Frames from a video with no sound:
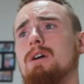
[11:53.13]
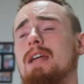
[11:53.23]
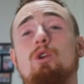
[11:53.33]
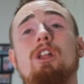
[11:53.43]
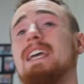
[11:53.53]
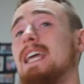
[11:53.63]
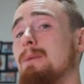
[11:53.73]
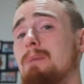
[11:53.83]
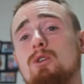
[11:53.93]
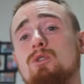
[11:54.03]
But really
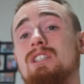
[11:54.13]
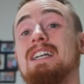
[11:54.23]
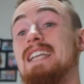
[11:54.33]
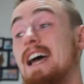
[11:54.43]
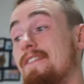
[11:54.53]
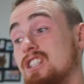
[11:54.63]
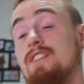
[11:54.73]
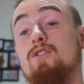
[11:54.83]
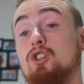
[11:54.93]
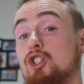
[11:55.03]
anybody who's in a
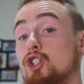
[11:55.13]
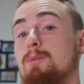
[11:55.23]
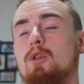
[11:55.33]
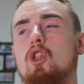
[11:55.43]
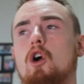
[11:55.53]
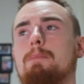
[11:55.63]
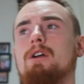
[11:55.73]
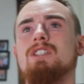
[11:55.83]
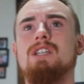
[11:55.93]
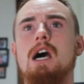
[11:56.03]
deficit for super long
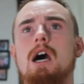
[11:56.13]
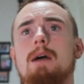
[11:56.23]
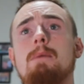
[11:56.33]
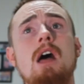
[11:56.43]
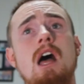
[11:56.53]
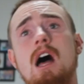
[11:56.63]
periods of time,